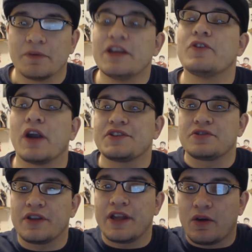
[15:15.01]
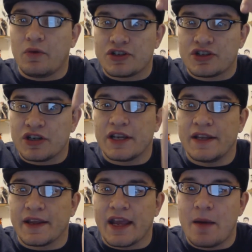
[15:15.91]
Leave your answer to that question
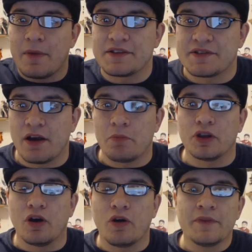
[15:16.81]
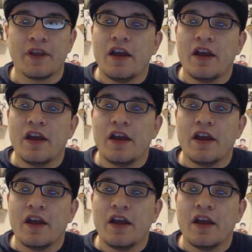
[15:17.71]
in the comments down below.